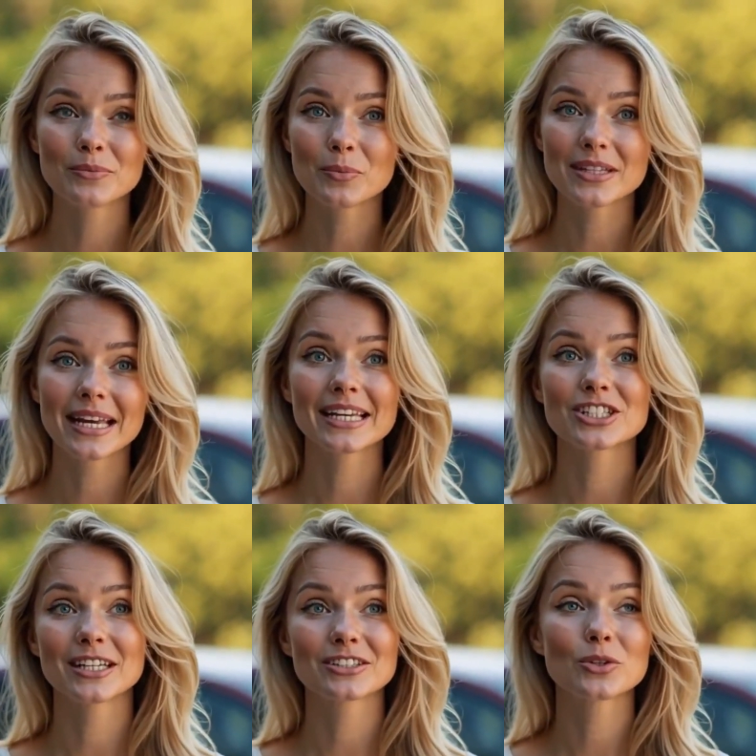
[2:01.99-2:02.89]
With
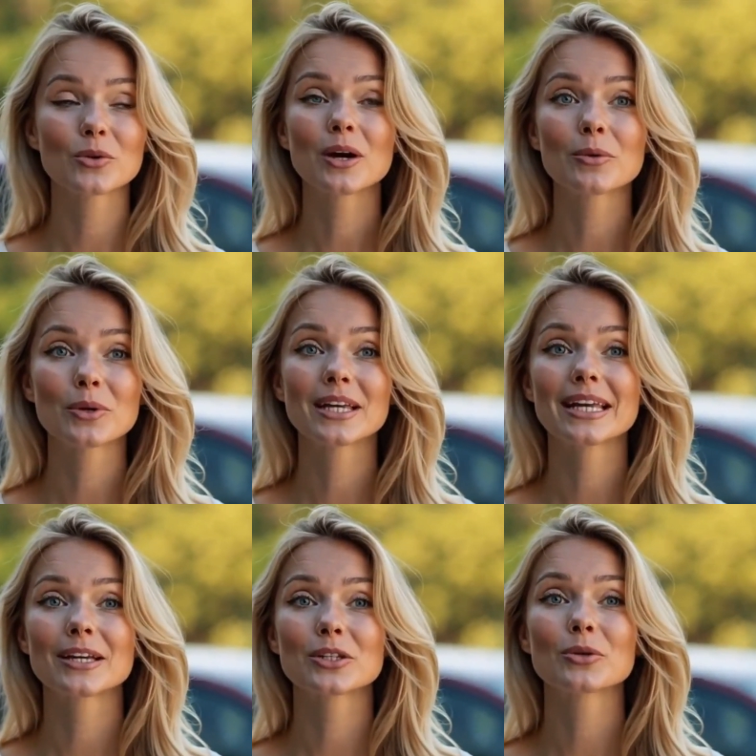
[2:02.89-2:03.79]
Heygen's
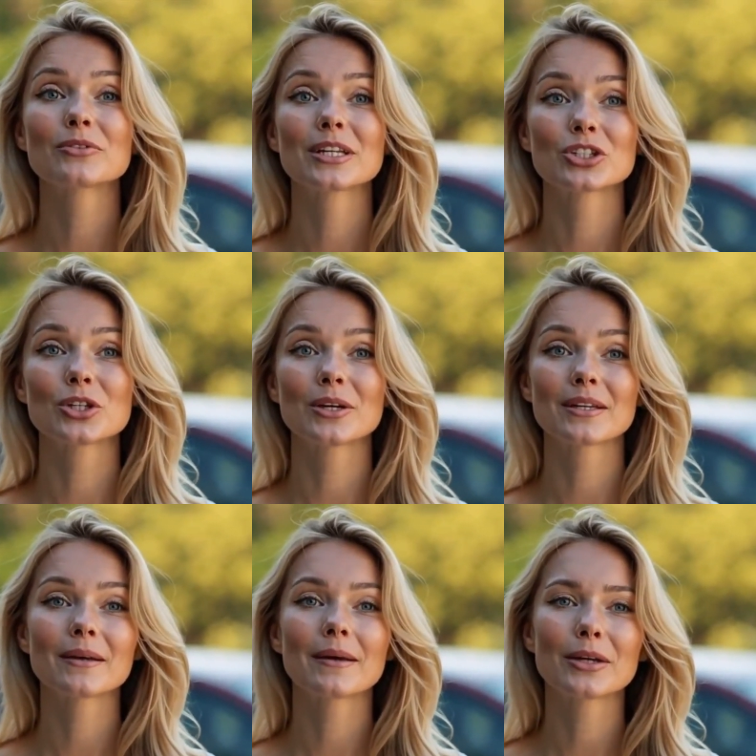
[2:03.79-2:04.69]
groundbreaking new feature,
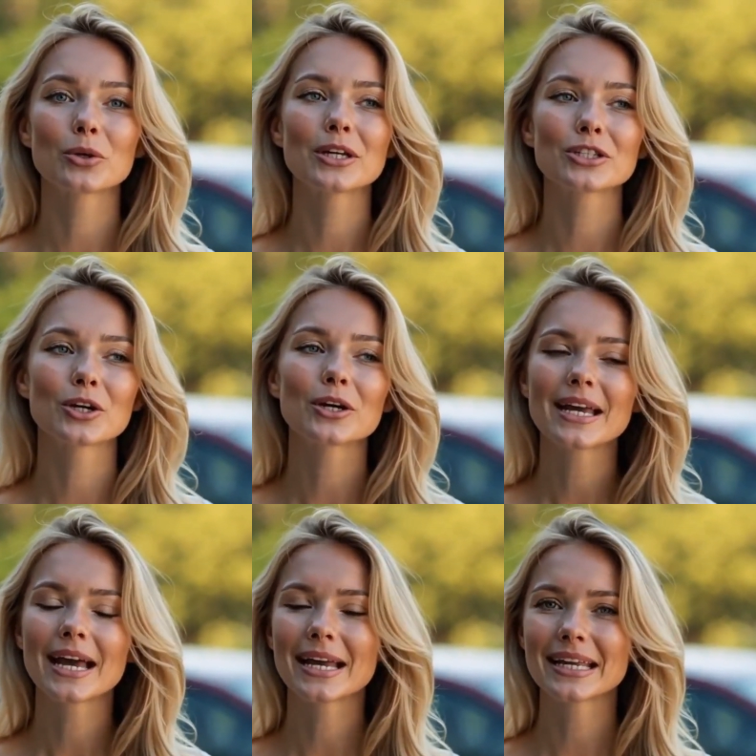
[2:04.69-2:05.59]
you can turn
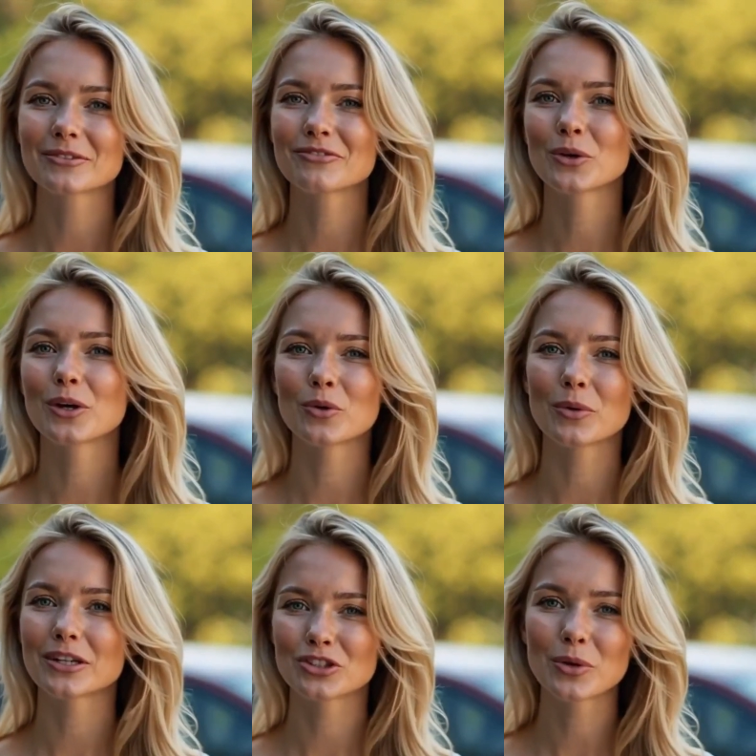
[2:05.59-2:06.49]
any photo
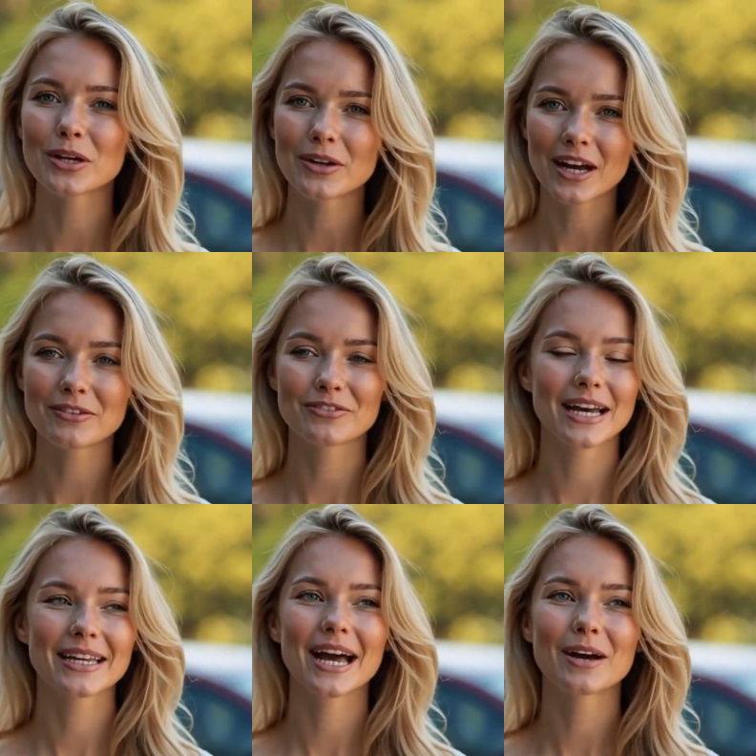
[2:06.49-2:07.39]
into a
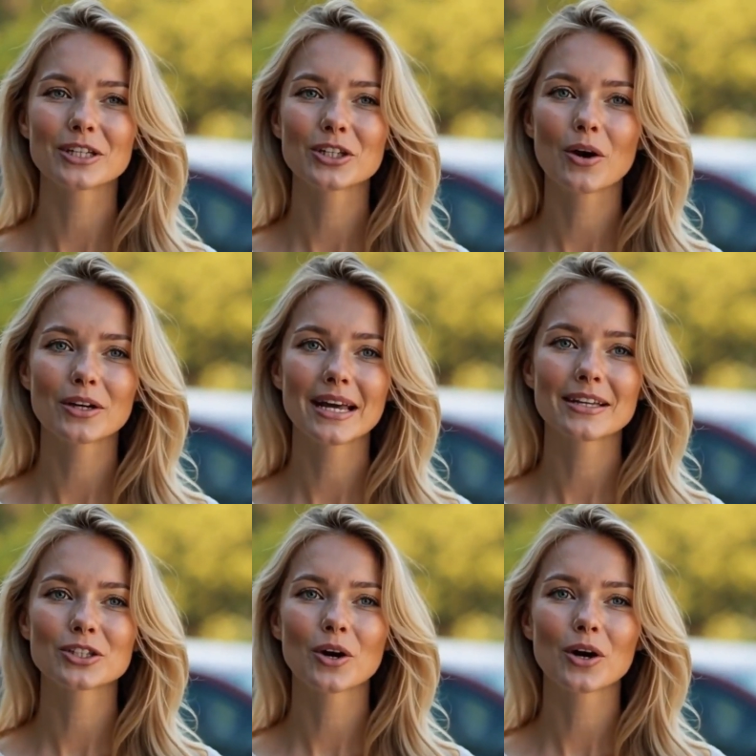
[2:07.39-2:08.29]
lifelike avatar
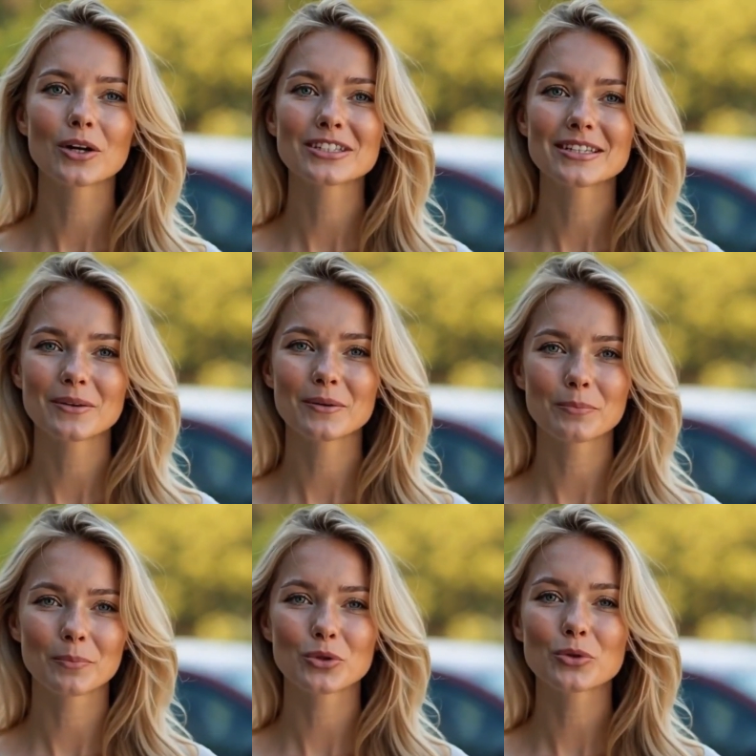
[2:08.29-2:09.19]
that talks,
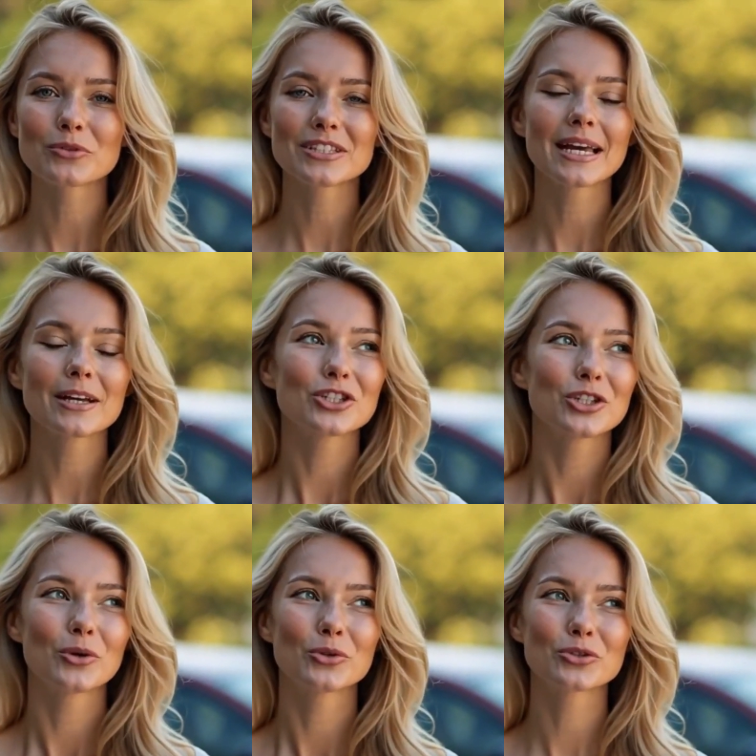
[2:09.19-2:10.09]
moves, and
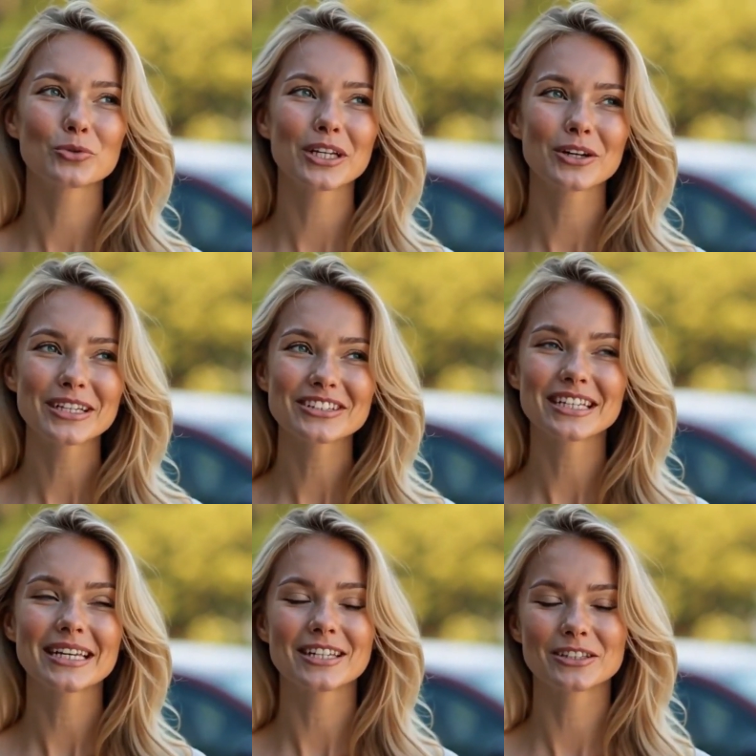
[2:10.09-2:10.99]
shows
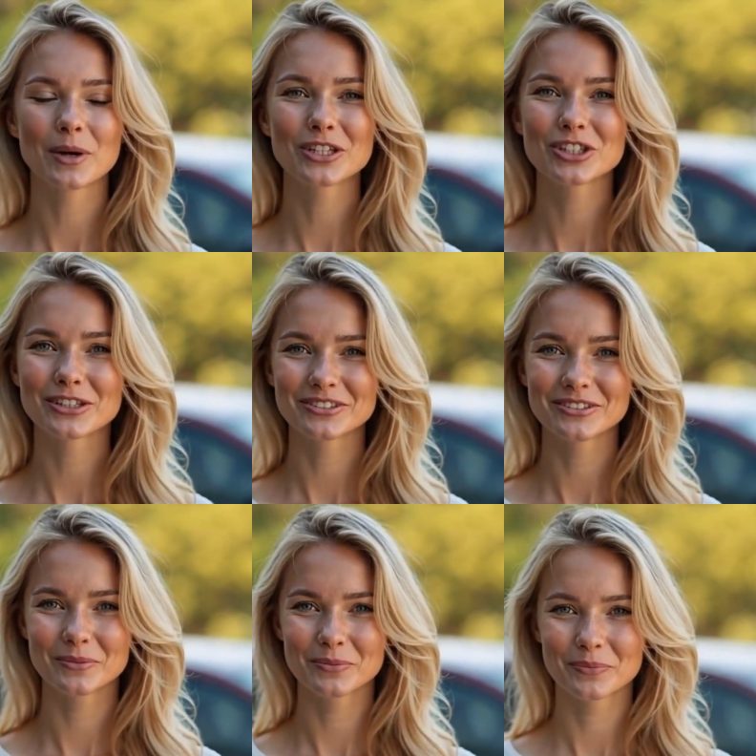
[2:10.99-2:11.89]
realistic expressions.